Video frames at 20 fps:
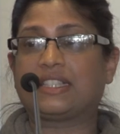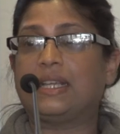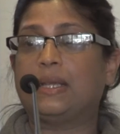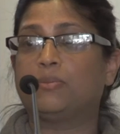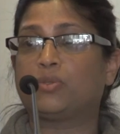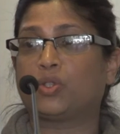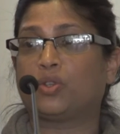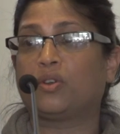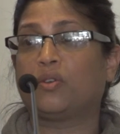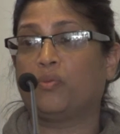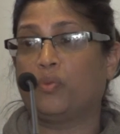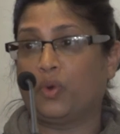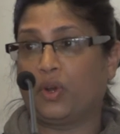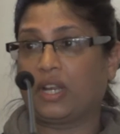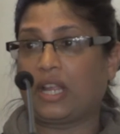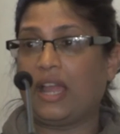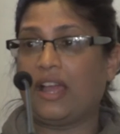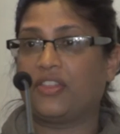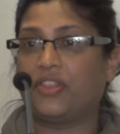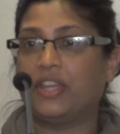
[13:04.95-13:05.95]
the same sort of
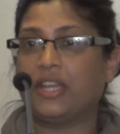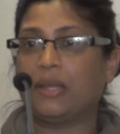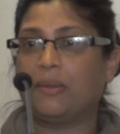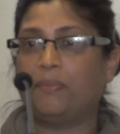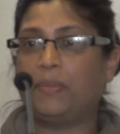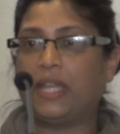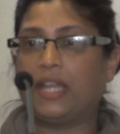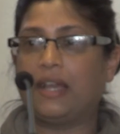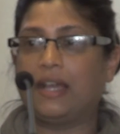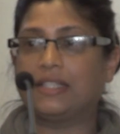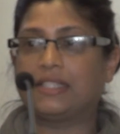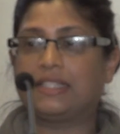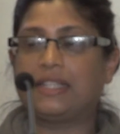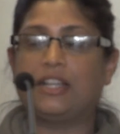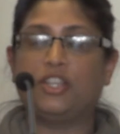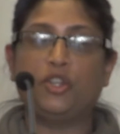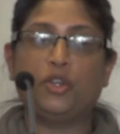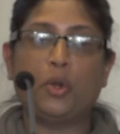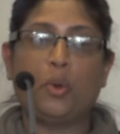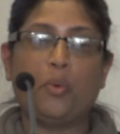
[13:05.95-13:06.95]
work ethic, because
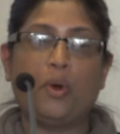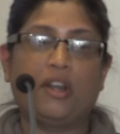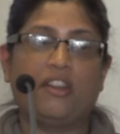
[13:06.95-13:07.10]
then you don't